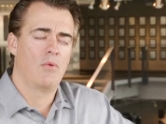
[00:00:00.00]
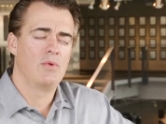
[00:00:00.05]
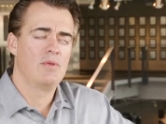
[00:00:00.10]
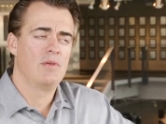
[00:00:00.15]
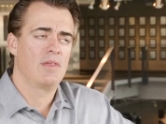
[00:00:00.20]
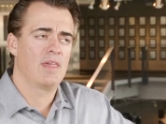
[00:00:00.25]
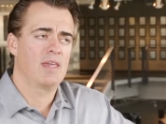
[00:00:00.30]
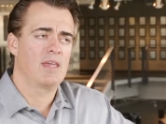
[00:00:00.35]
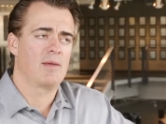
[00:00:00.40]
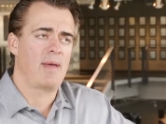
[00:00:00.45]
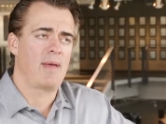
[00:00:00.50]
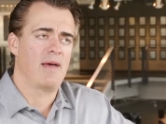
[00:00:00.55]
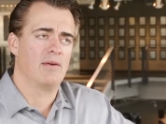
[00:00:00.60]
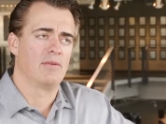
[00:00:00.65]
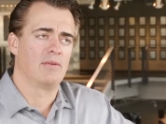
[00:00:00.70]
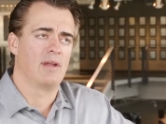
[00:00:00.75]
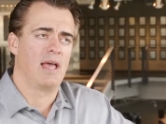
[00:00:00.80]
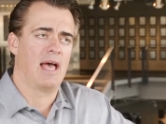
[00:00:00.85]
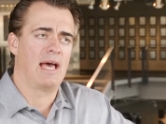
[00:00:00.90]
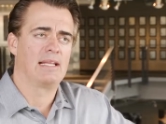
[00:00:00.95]
When you think
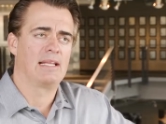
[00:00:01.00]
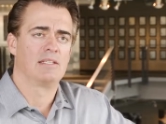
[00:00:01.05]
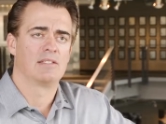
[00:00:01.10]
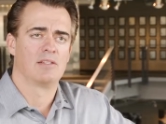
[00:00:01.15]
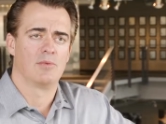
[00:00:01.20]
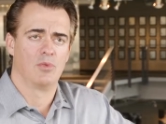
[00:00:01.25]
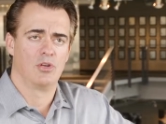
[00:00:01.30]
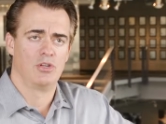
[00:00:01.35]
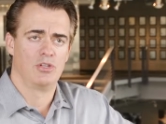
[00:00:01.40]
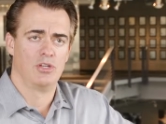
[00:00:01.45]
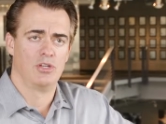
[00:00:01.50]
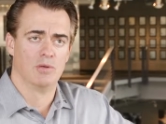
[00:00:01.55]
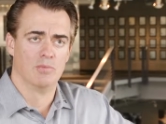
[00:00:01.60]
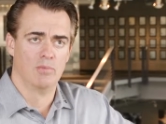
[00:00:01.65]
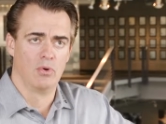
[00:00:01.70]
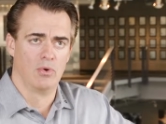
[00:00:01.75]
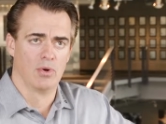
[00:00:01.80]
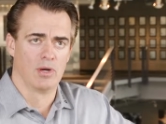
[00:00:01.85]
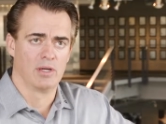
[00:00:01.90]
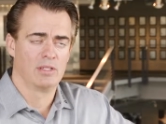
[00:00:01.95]
about adding someone to your
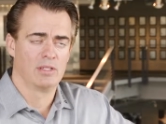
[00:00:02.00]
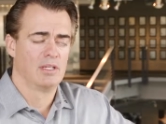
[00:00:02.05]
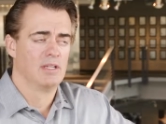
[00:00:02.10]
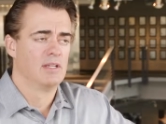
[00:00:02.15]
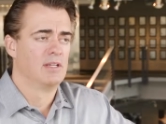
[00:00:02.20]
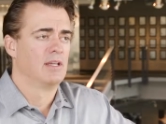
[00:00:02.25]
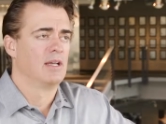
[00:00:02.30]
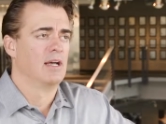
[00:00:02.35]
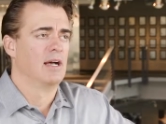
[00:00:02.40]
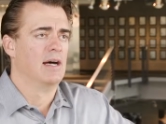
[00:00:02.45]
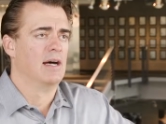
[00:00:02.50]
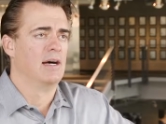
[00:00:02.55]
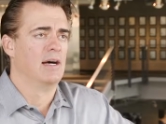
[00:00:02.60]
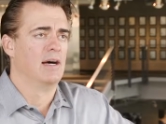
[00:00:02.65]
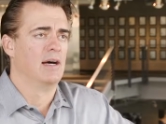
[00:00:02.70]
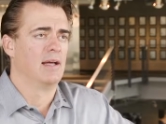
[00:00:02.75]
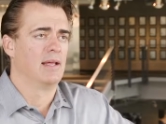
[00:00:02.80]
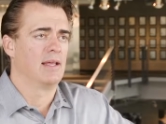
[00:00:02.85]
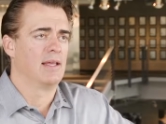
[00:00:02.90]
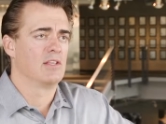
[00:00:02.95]
board,
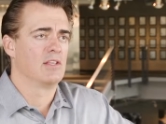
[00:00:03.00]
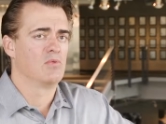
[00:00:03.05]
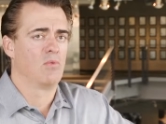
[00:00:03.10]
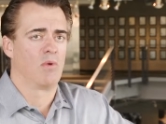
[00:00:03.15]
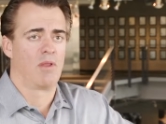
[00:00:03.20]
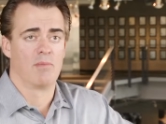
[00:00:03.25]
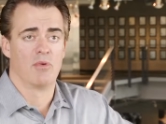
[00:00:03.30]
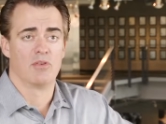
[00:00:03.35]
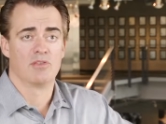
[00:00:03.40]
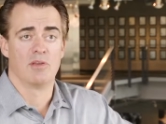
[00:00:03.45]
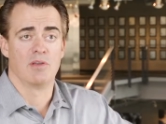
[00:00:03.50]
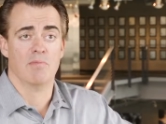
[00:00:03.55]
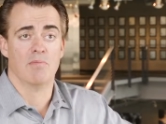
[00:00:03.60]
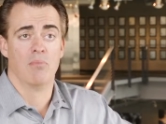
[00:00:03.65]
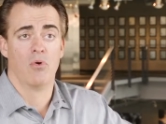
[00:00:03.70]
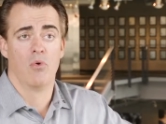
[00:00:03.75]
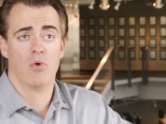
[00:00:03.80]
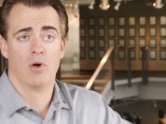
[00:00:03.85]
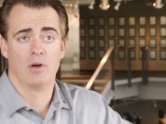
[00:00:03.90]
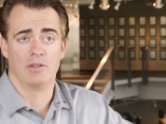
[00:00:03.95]
it's one of the most
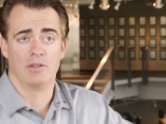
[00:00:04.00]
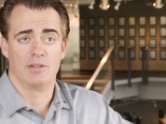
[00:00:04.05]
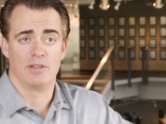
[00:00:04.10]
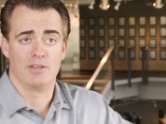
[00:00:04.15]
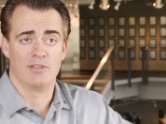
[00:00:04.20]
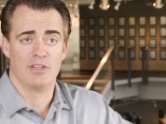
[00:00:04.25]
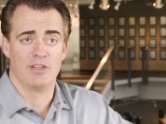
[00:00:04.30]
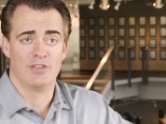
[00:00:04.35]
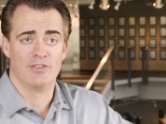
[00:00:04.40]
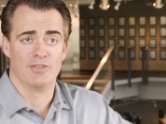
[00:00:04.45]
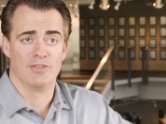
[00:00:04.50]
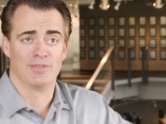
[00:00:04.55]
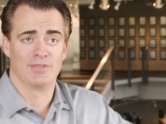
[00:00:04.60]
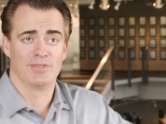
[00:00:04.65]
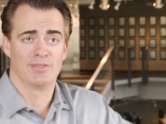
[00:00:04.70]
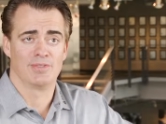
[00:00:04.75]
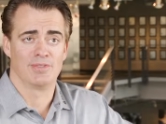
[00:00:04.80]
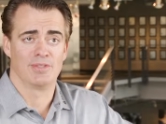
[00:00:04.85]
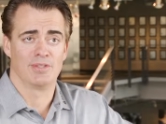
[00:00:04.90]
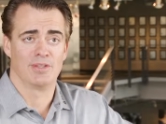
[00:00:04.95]
important
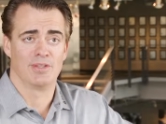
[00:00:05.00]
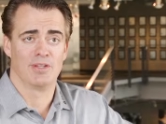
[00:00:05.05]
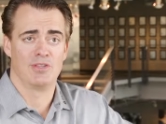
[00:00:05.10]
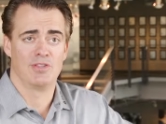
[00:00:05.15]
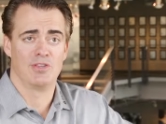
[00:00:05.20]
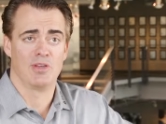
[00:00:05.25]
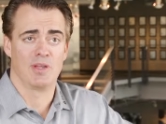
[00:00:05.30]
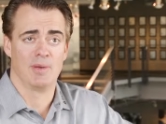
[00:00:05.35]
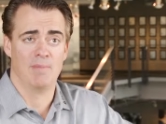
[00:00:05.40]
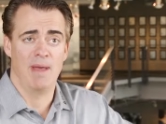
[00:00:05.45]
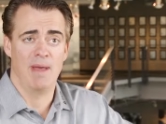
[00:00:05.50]
decisions that you can